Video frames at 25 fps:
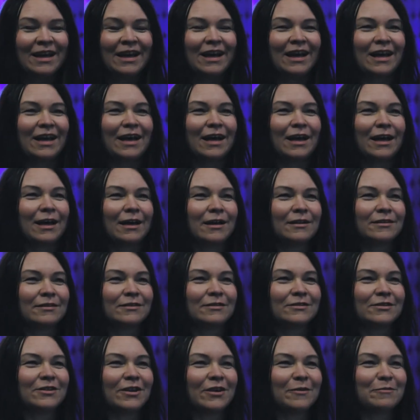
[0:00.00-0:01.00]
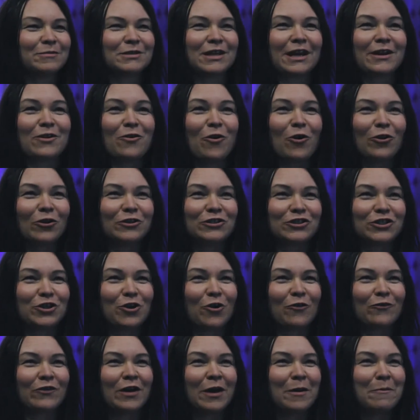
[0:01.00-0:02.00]
The psychology
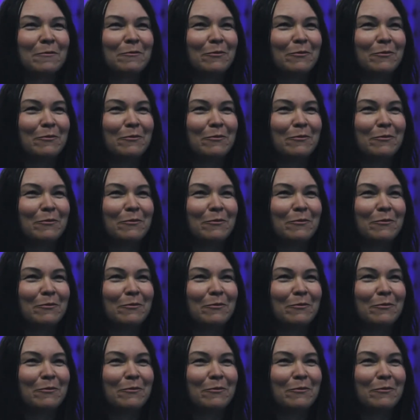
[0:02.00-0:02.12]
of